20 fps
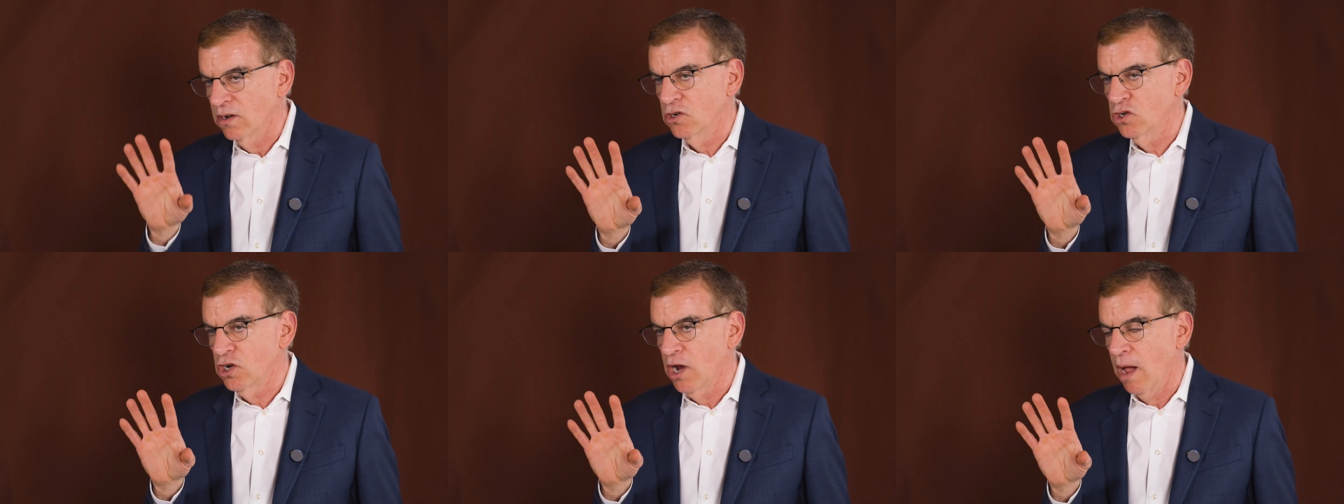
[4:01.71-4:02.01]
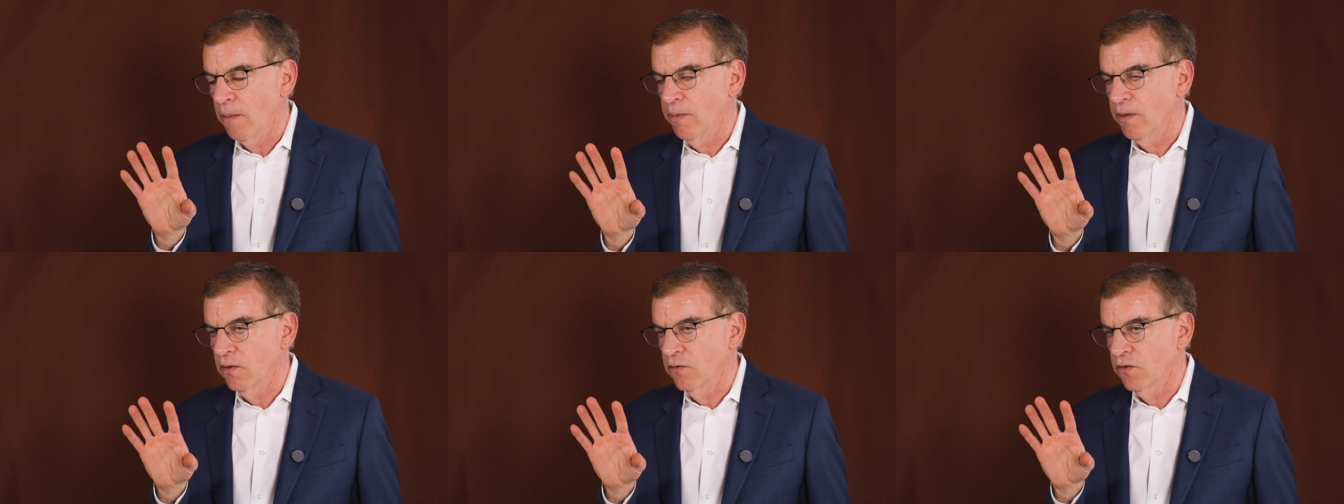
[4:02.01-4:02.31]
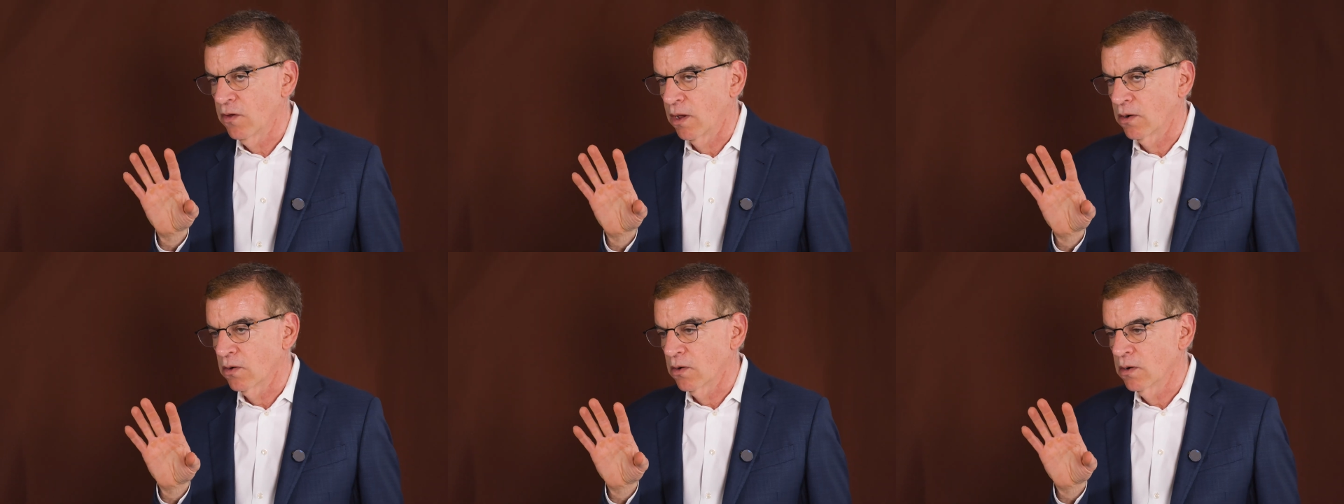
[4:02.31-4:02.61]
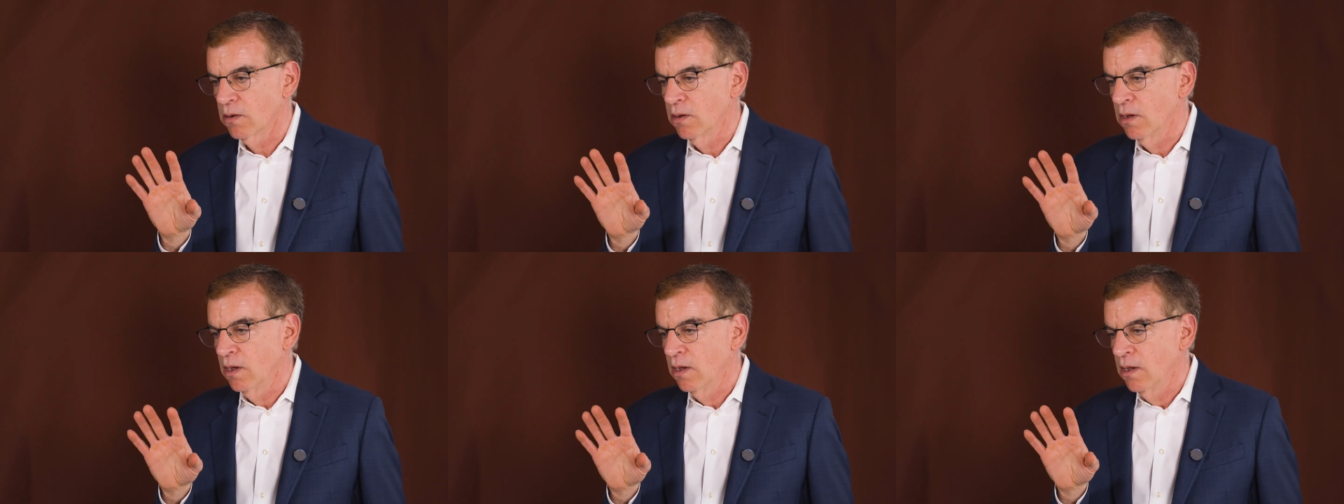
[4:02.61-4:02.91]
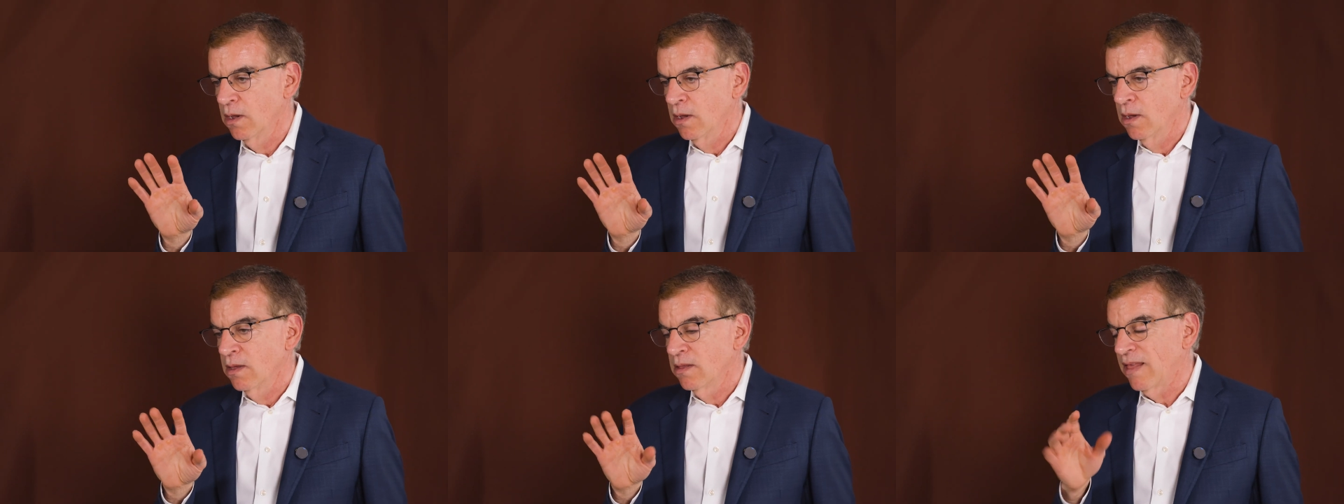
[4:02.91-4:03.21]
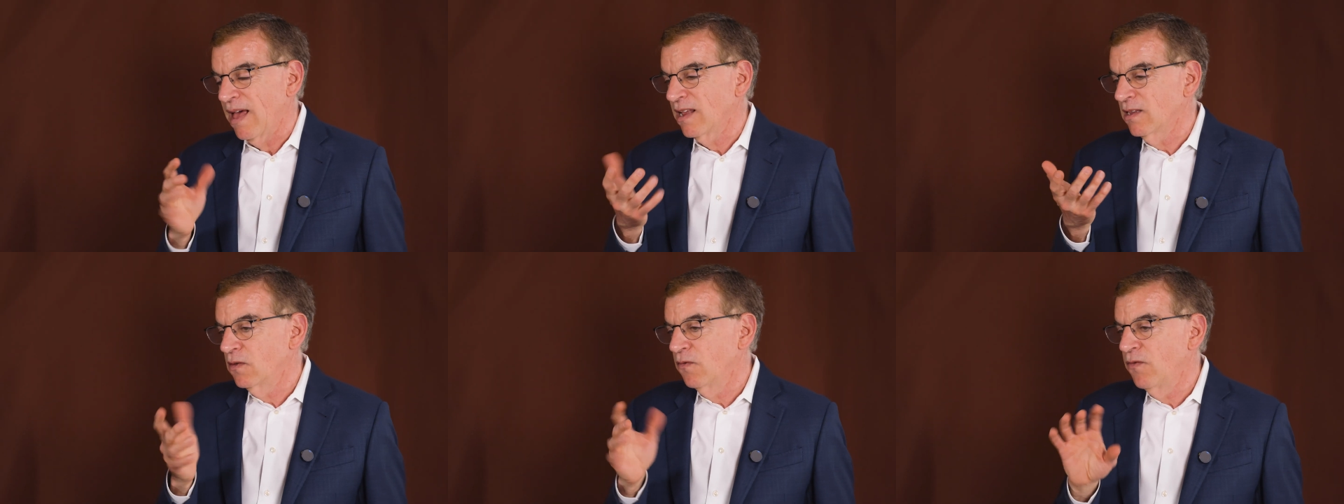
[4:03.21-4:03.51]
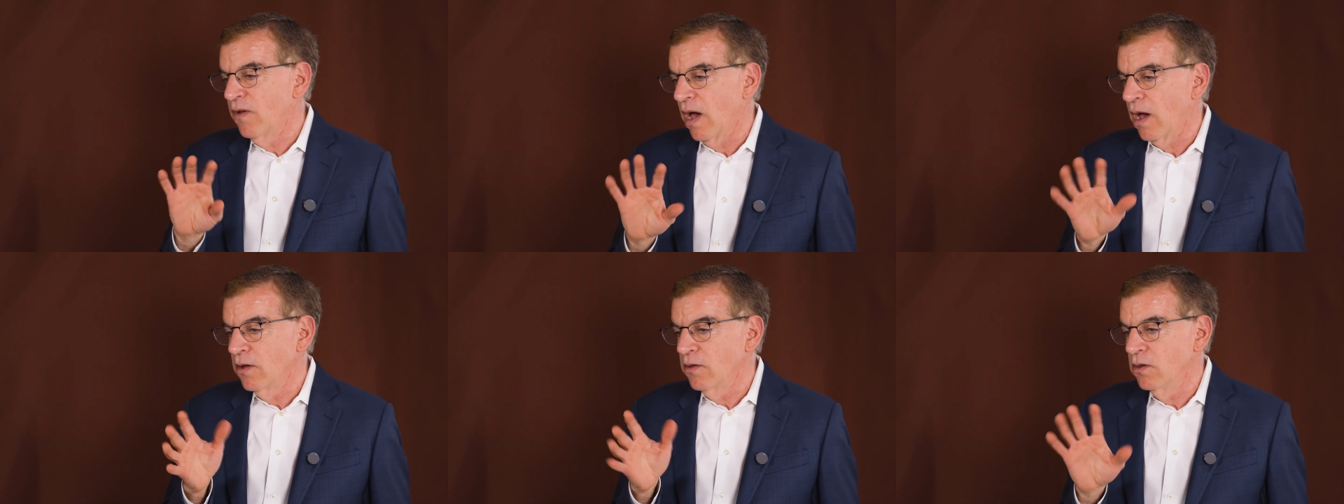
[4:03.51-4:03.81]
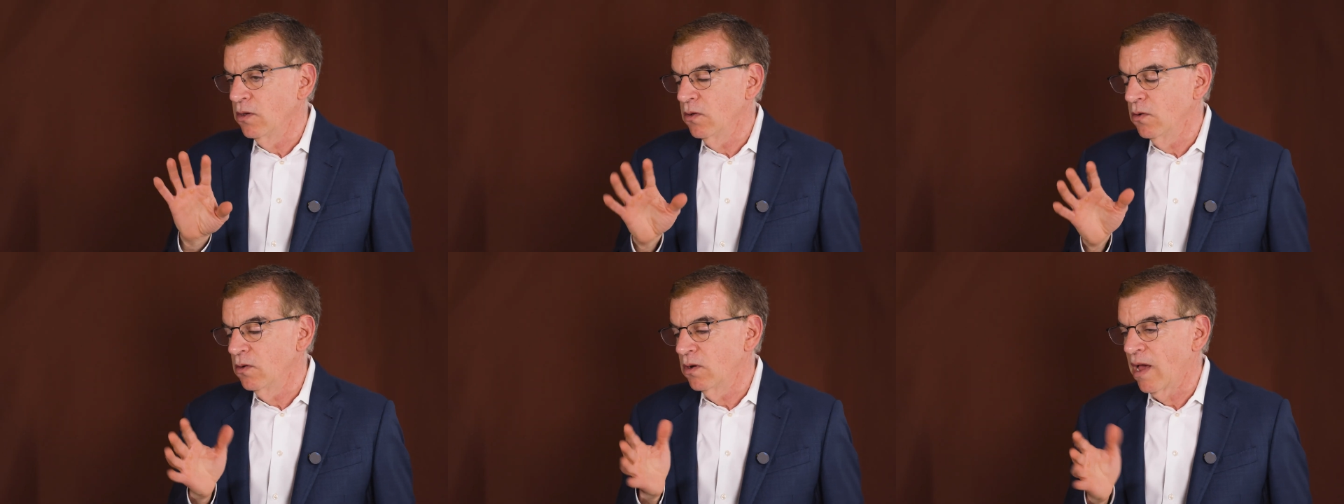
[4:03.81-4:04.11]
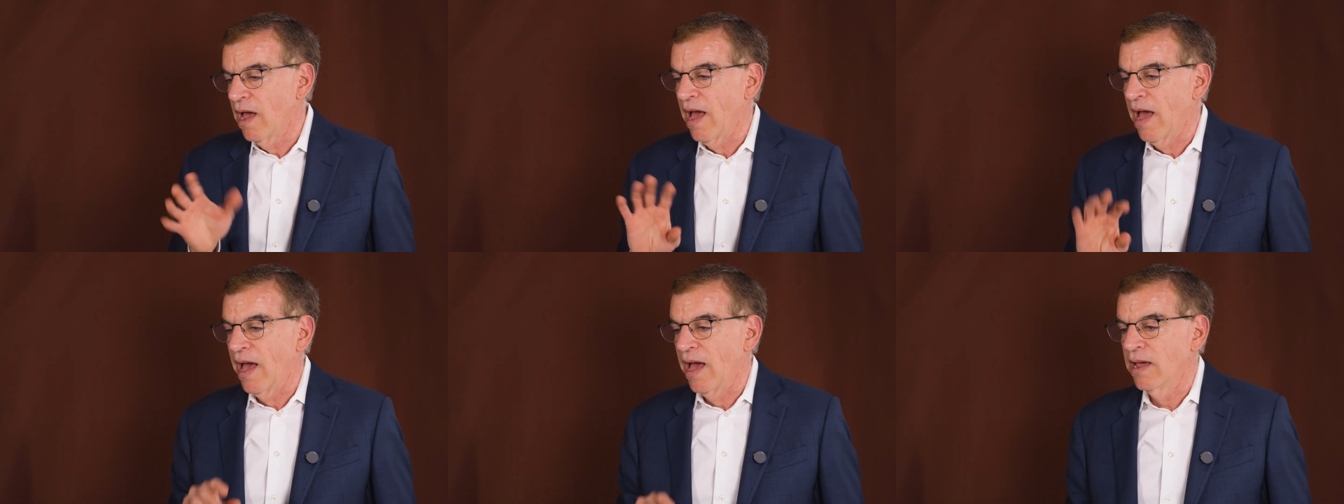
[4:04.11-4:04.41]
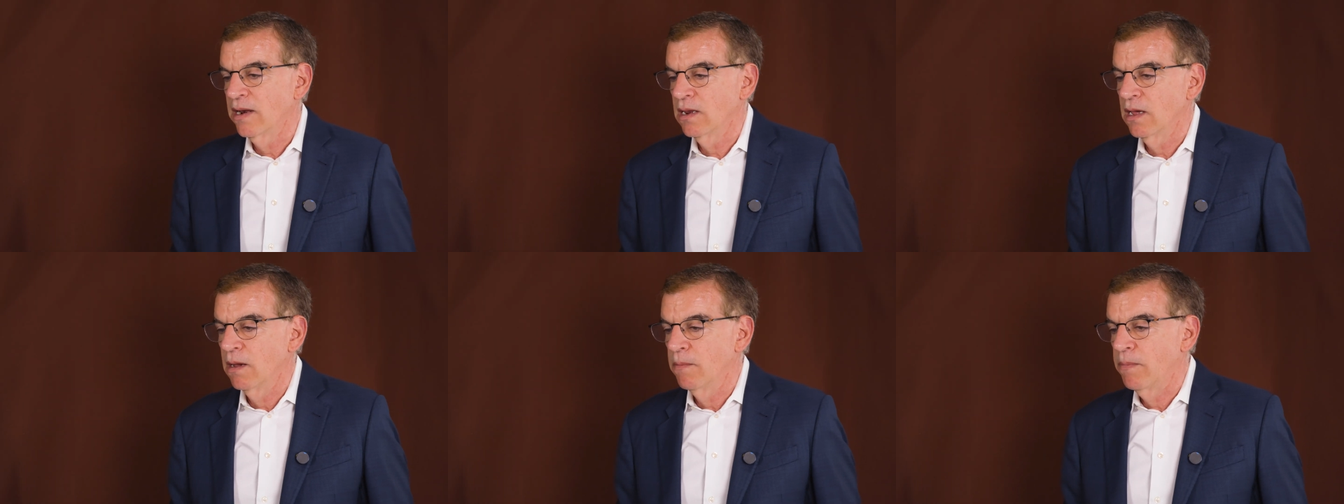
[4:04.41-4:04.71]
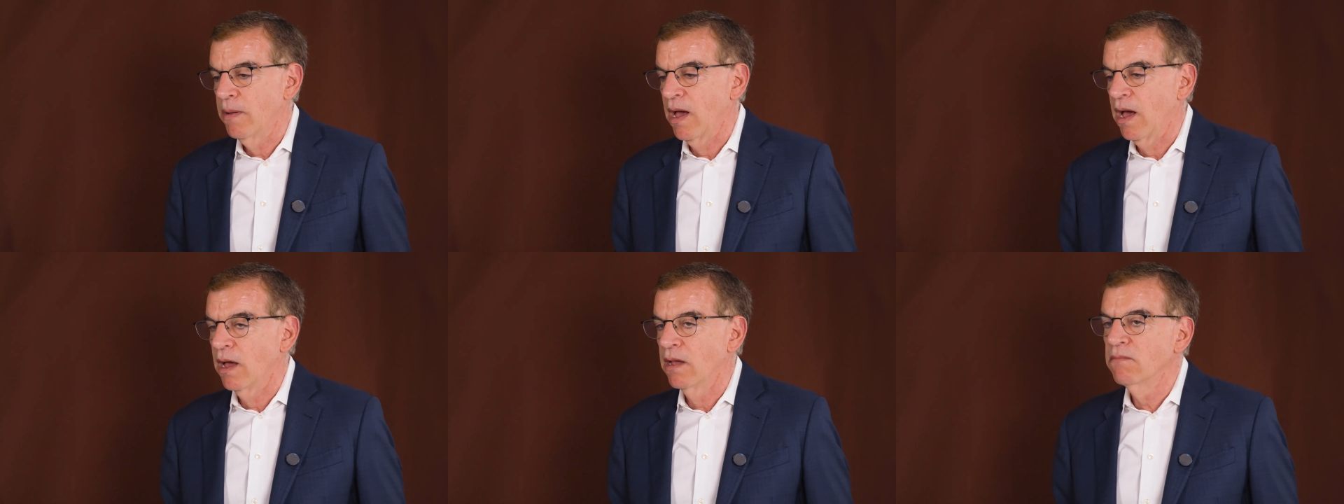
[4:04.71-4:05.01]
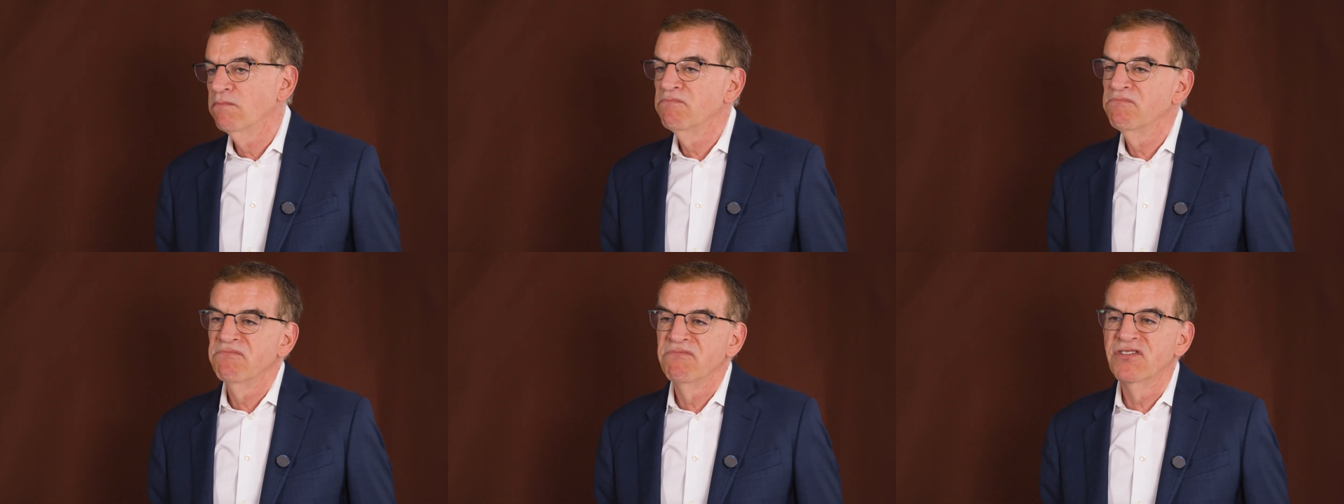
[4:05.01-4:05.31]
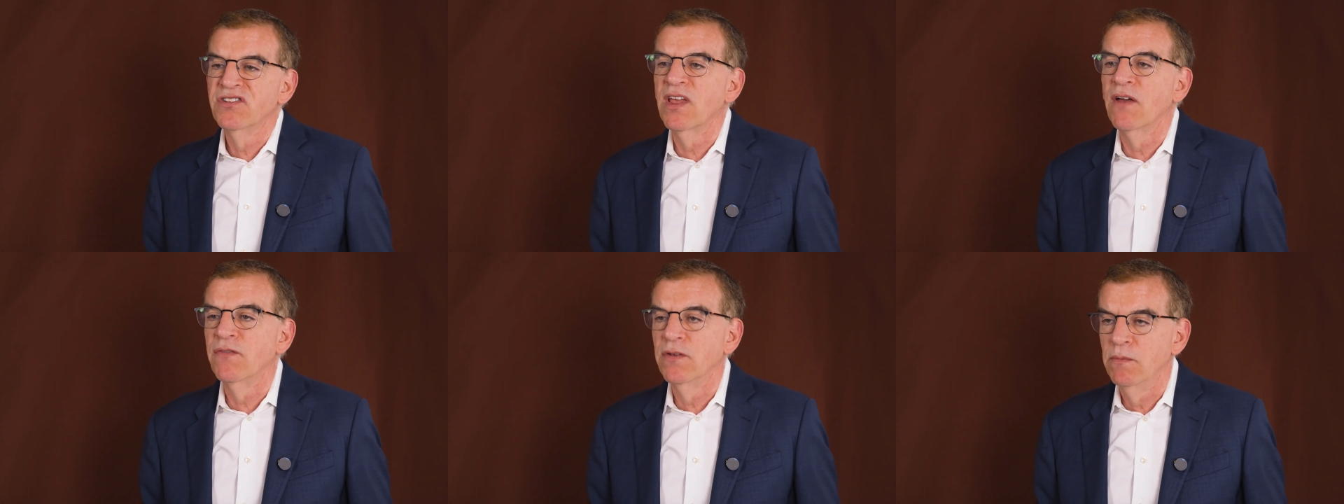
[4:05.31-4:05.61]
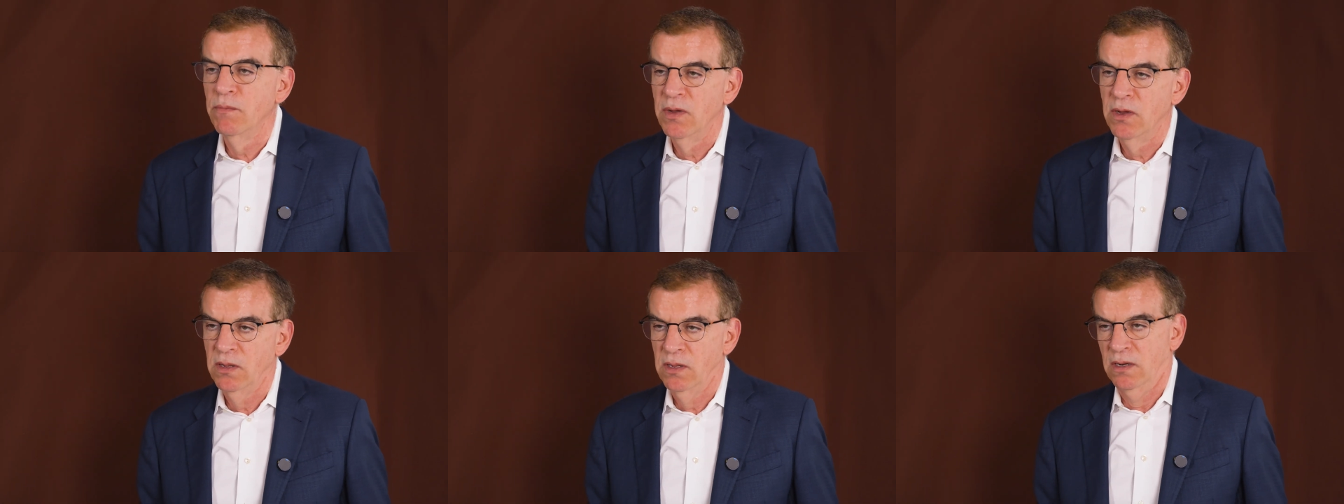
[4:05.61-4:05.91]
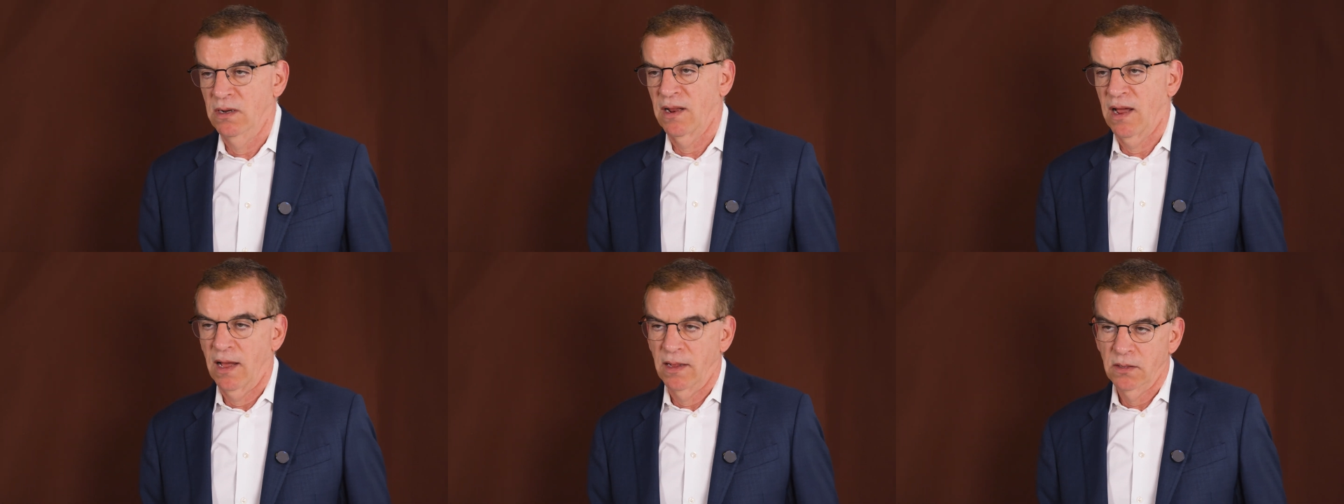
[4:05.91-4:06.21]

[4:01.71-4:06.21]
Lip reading: a shopping center, that's valued at about $7 million.